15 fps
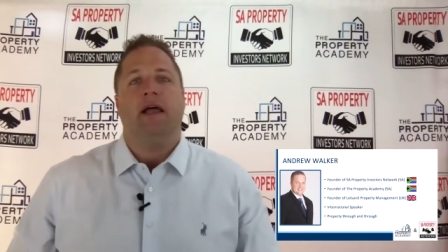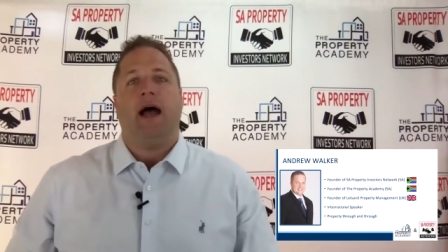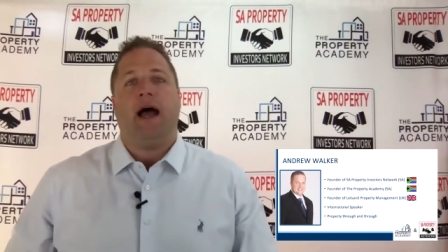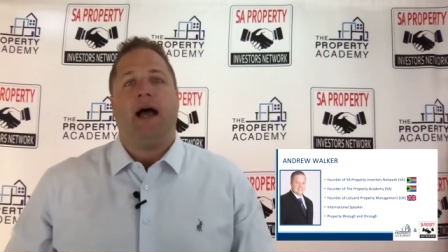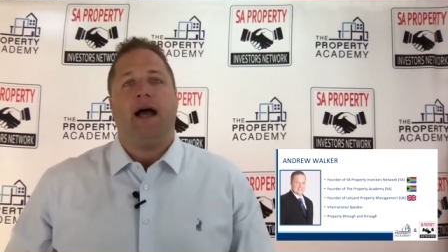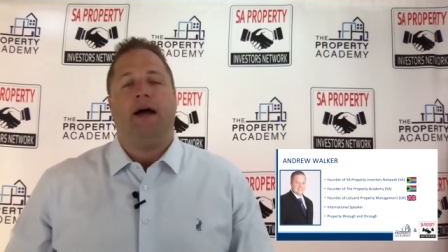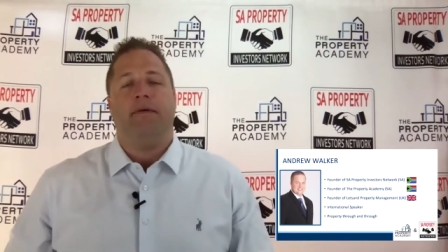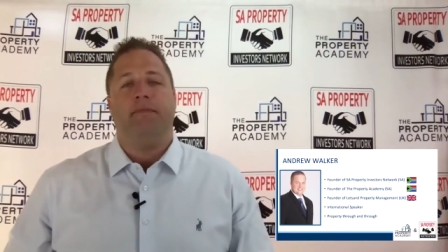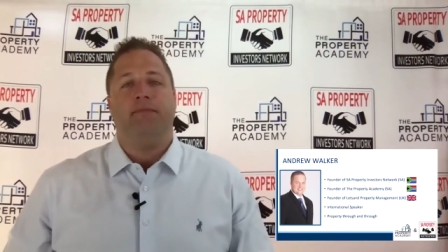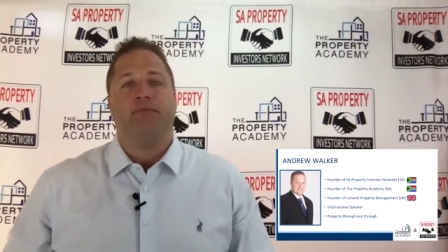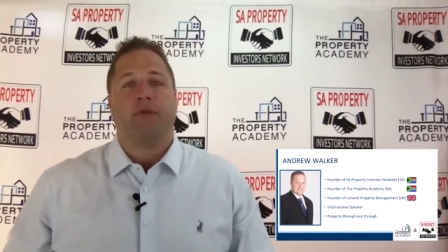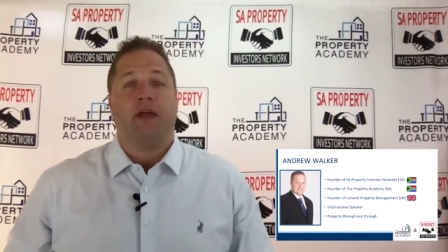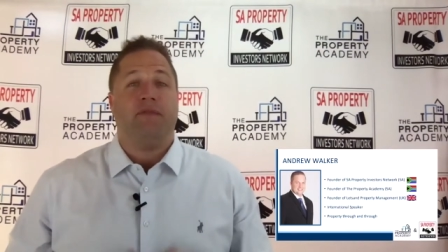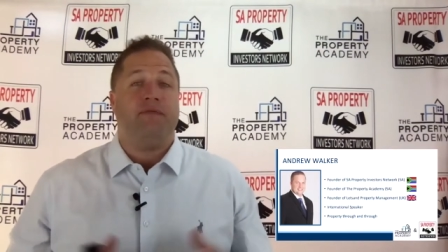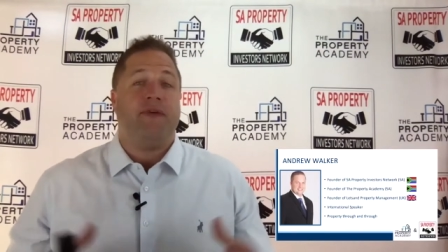Um,
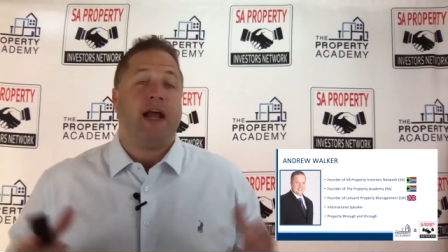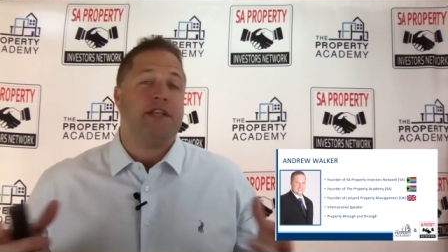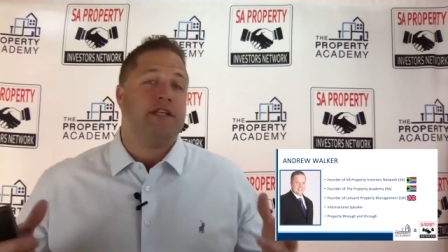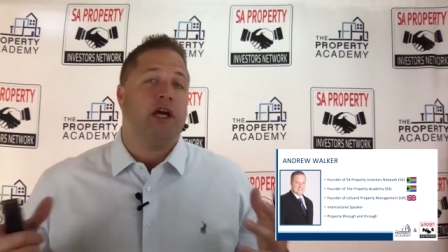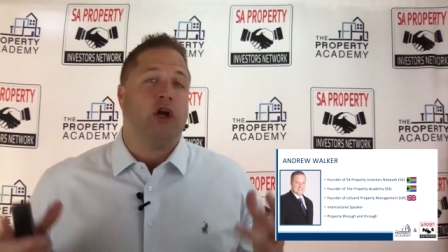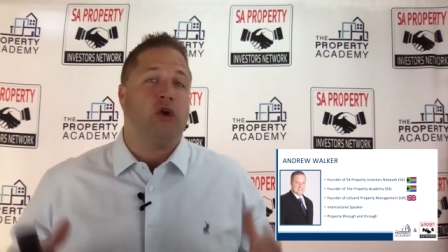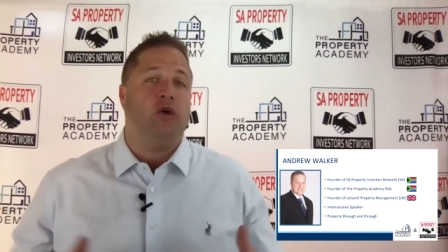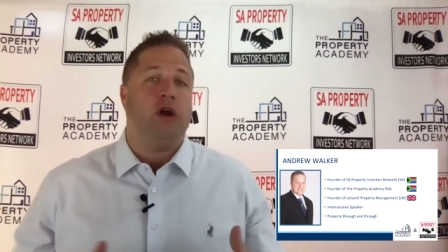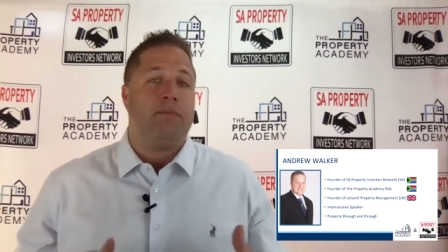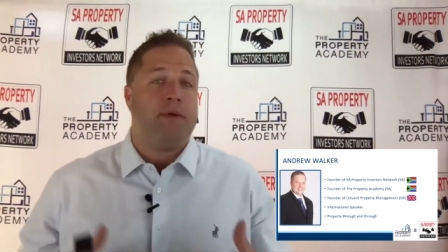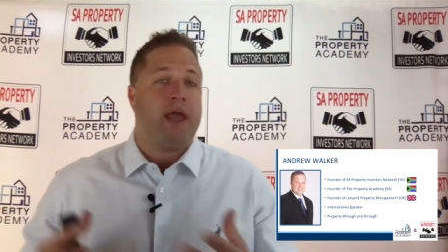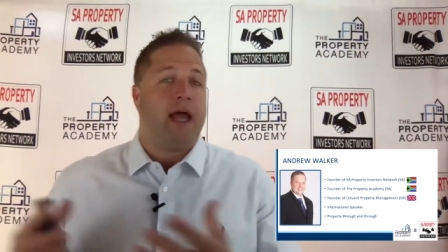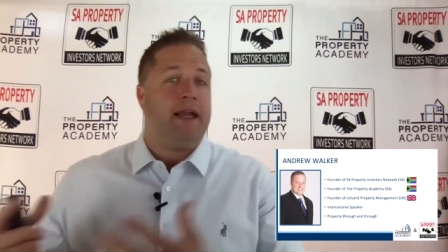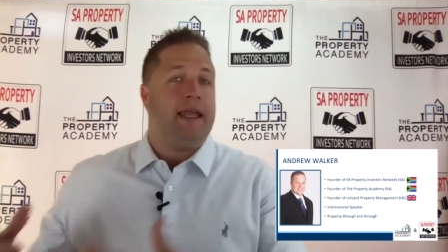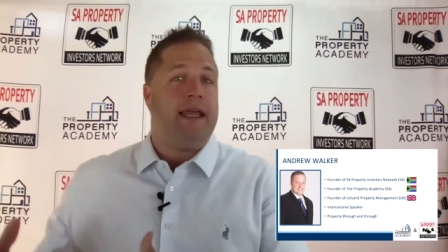in fact, I grew up
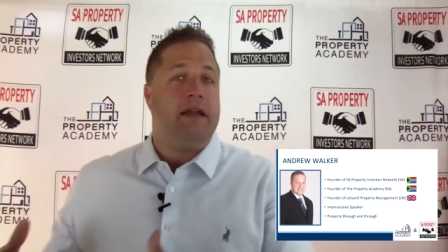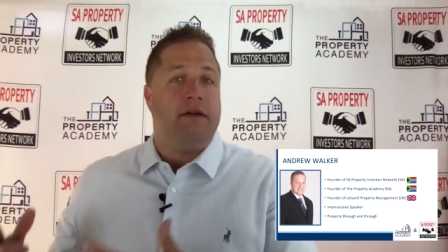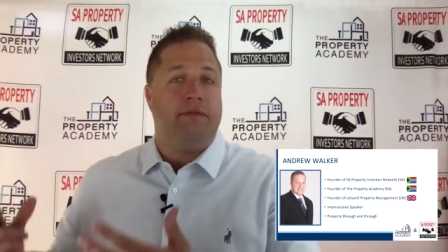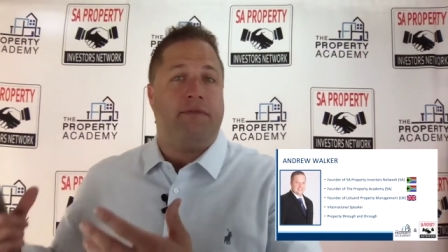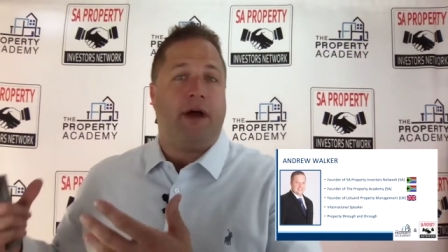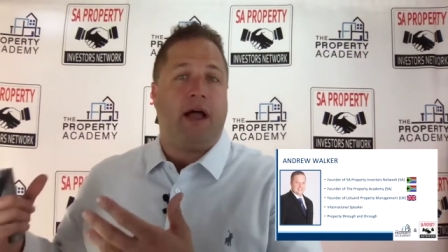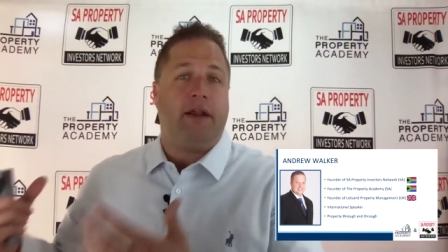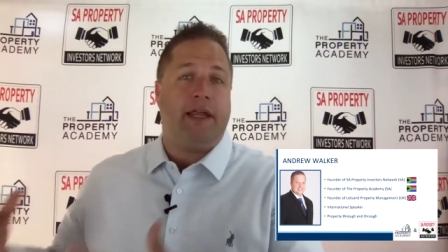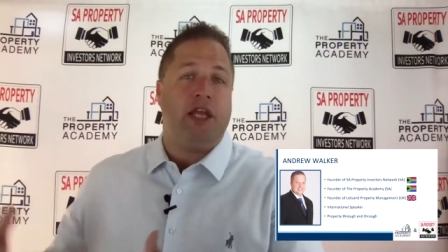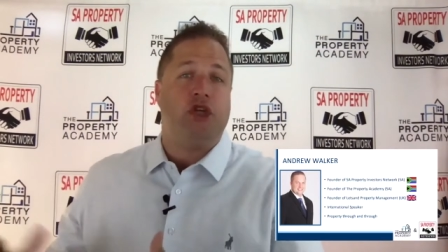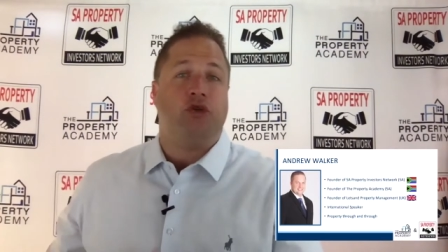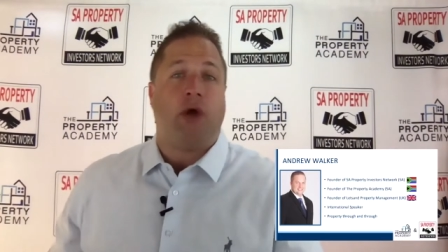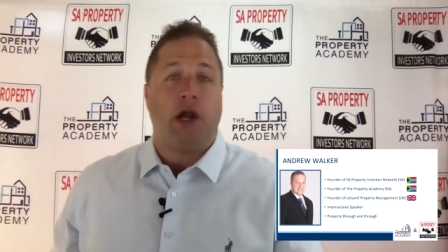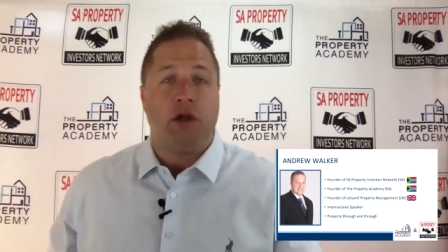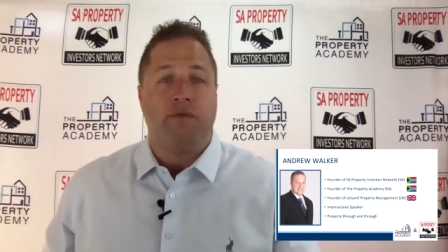here in Edenvale,
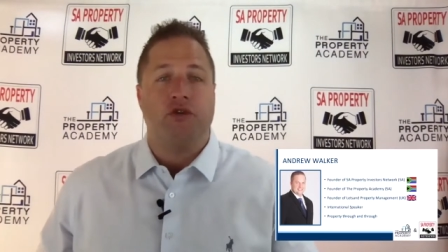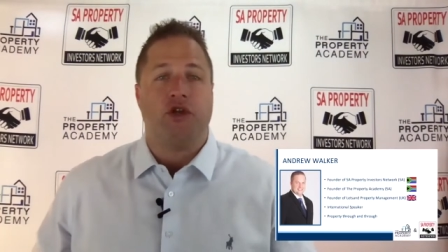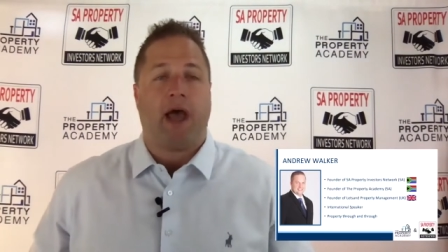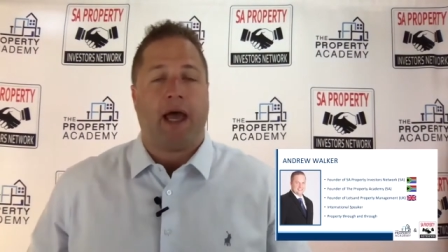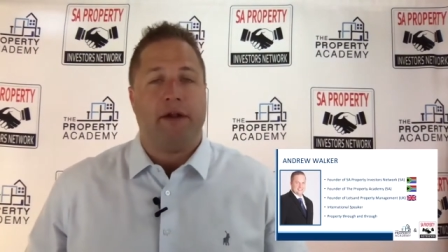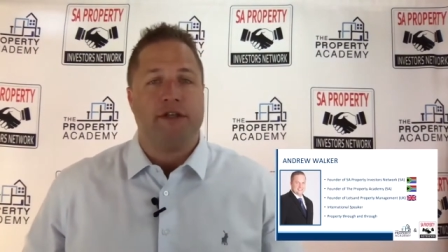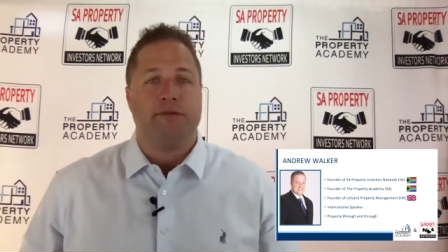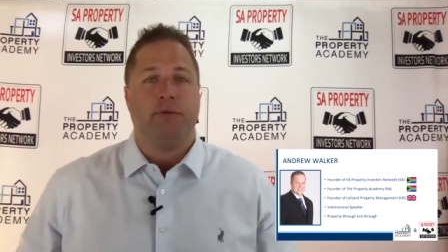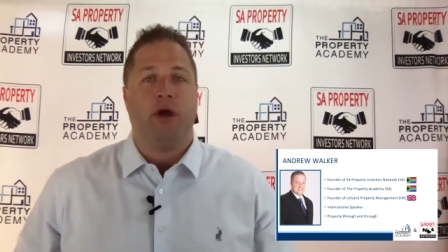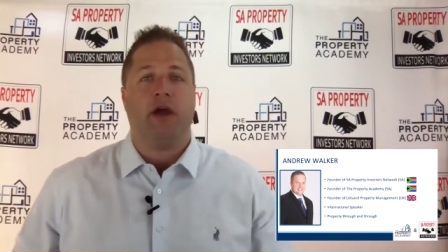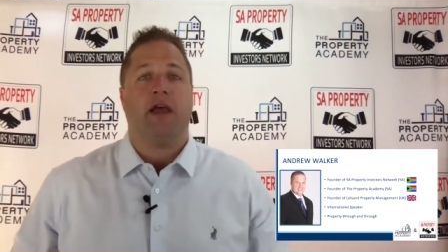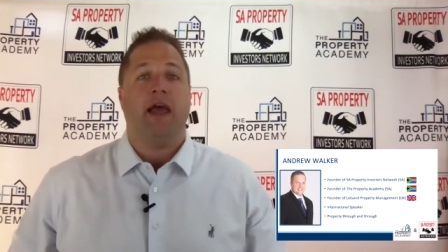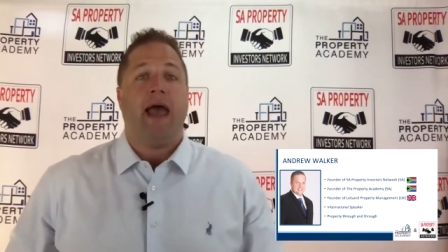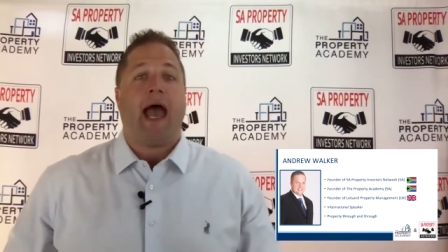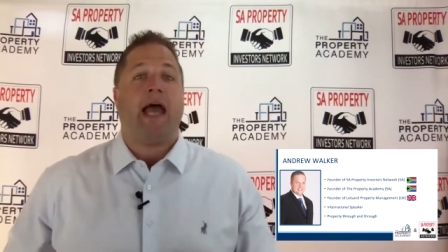East Rand of Johannesburg,